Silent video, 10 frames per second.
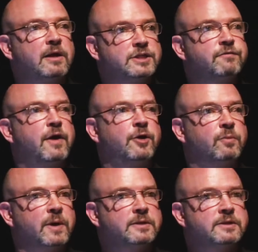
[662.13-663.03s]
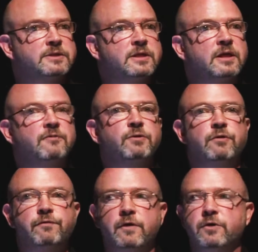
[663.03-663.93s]
panel is Finder buttons. If
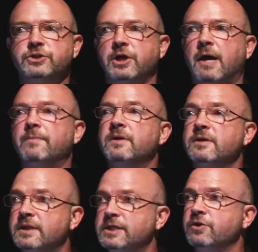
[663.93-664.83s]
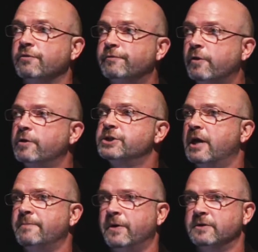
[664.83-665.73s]
you're in Photoshop, these are
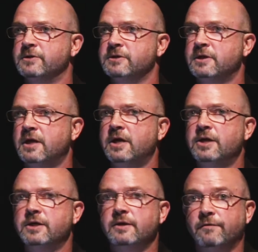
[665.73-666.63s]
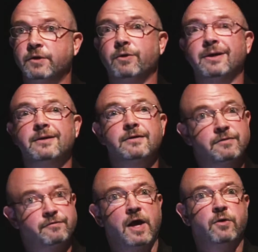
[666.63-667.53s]
Photoshop buttons. If you're in
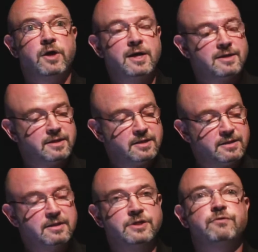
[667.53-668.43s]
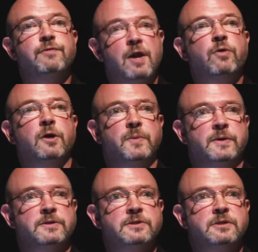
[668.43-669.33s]
Final Cut, these are Final Cut
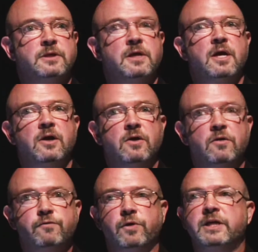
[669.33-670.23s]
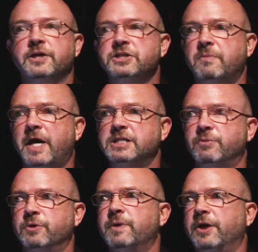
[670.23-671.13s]
buttons. Fully
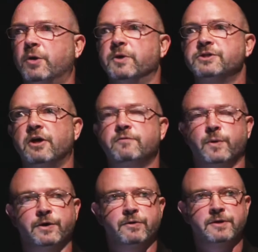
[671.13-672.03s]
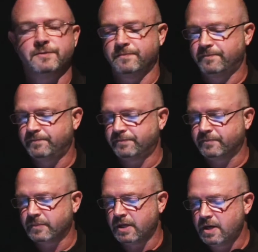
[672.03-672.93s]
customizable depending on what software you're in.
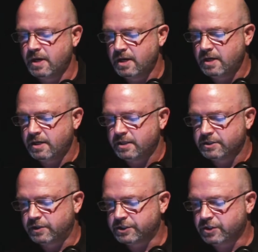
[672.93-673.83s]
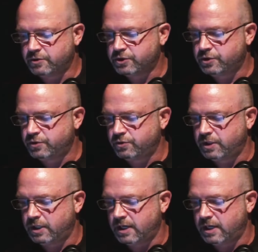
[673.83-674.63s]
So let's go to